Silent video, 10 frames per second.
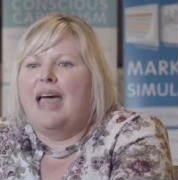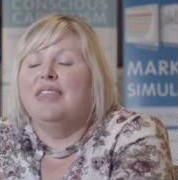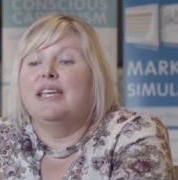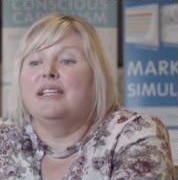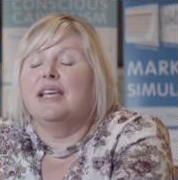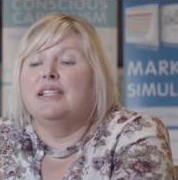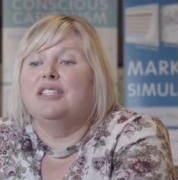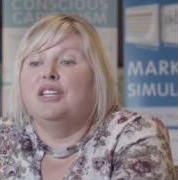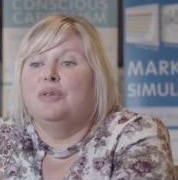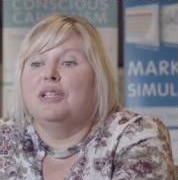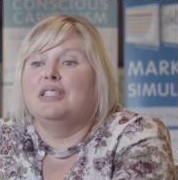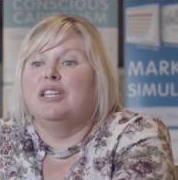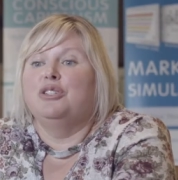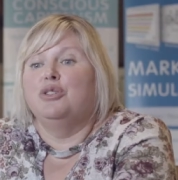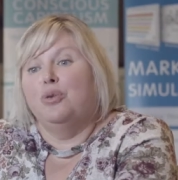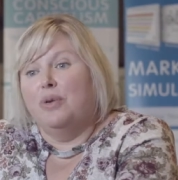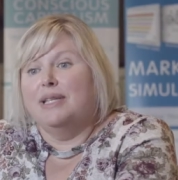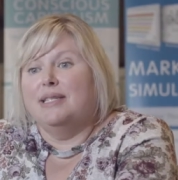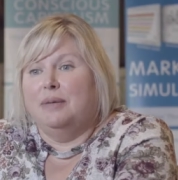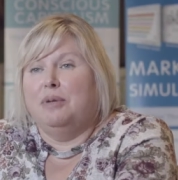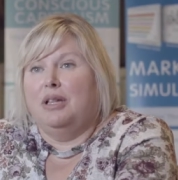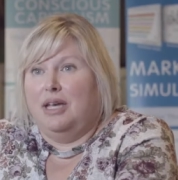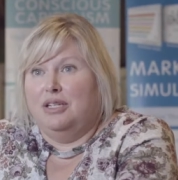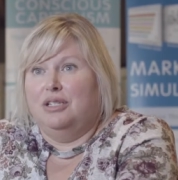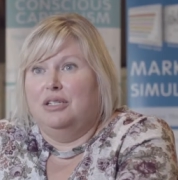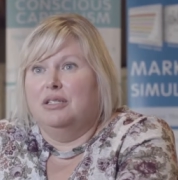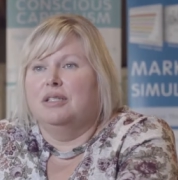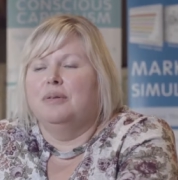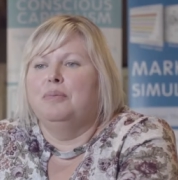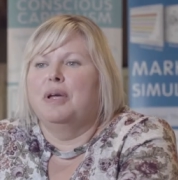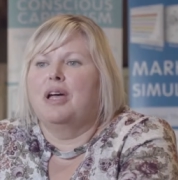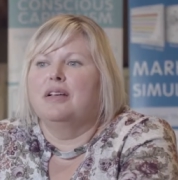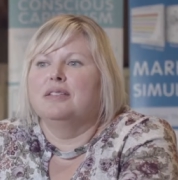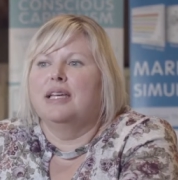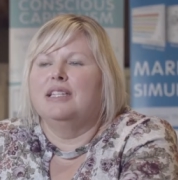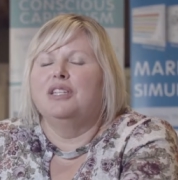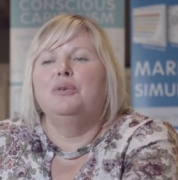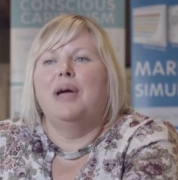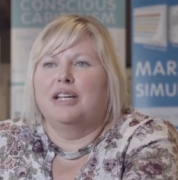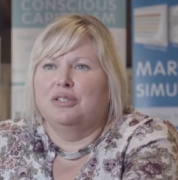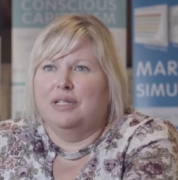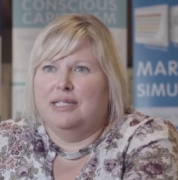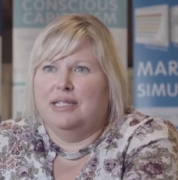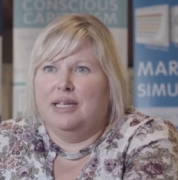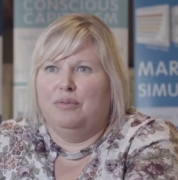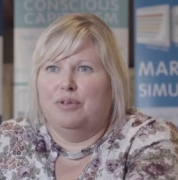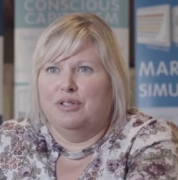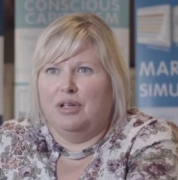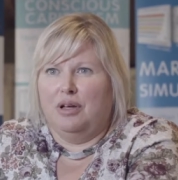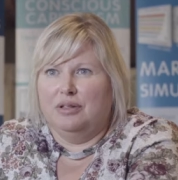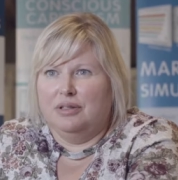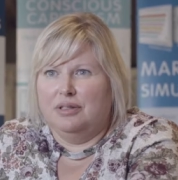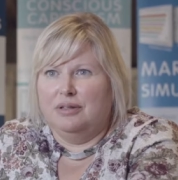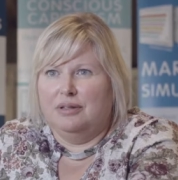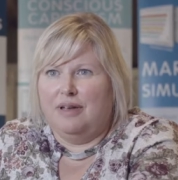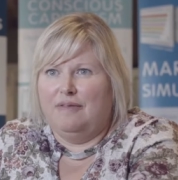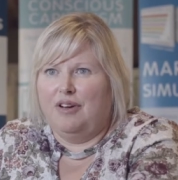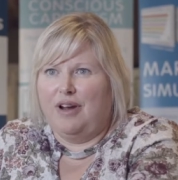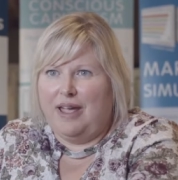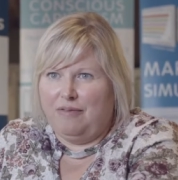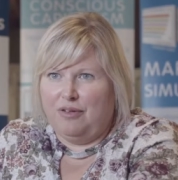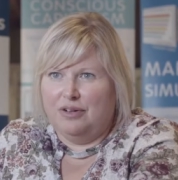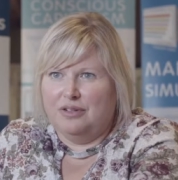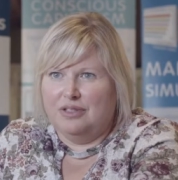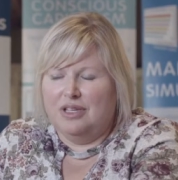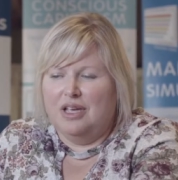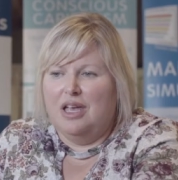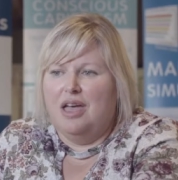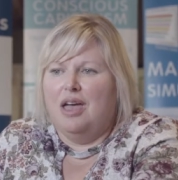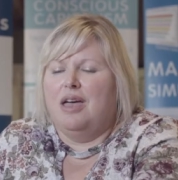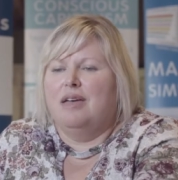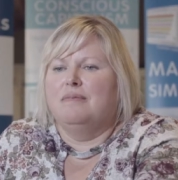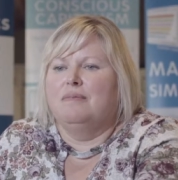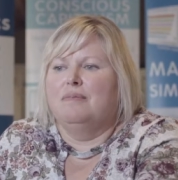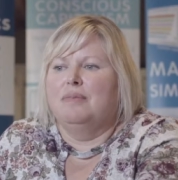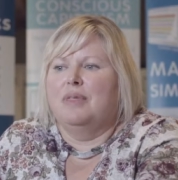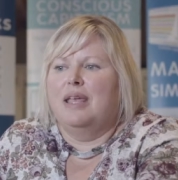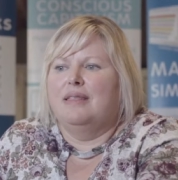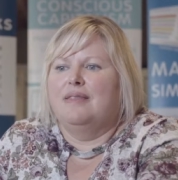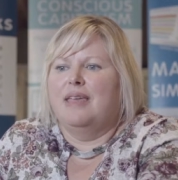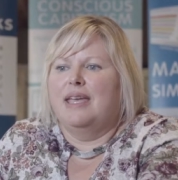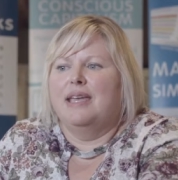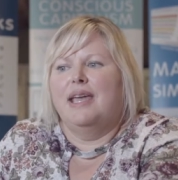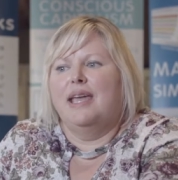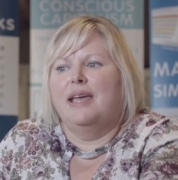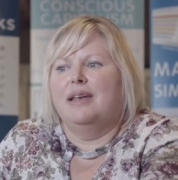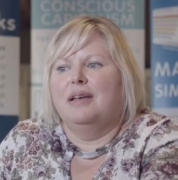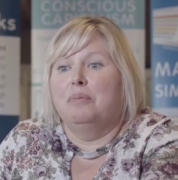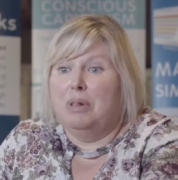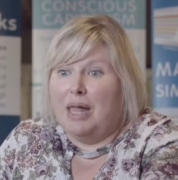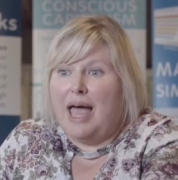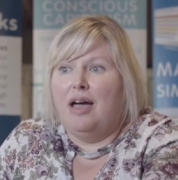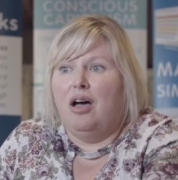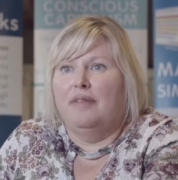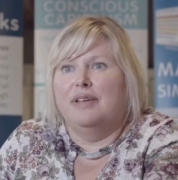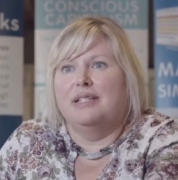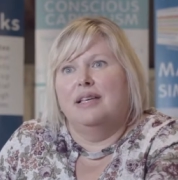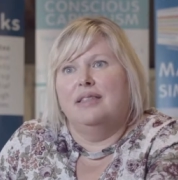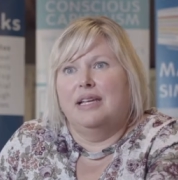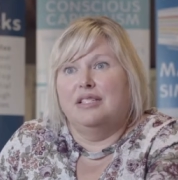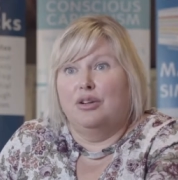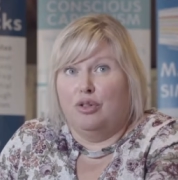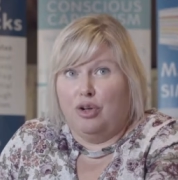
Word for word: I think students enjoy simulations because they do actually see results of their efforts um, and that they can apply, obviously, things they're